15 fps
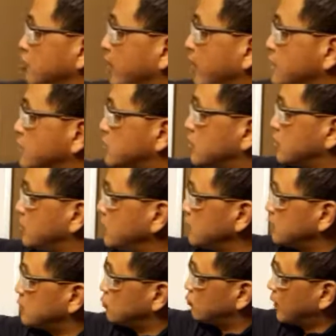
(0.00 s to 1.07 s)
you can see,
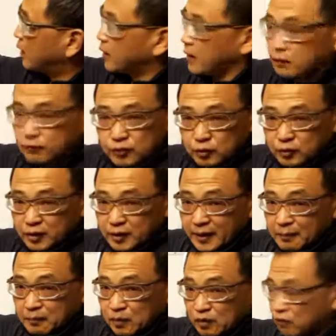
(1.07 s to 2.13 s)
we got filter
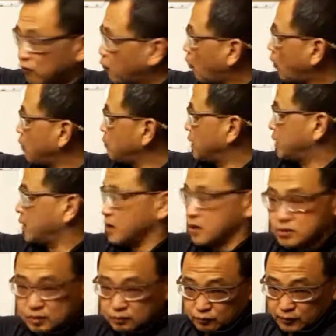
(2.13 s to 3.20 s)
number 4
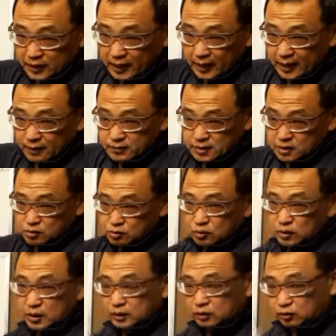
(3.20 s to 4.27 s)
because we have this
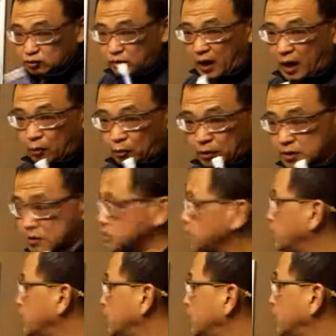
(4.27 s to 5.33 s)
so-called 2 hours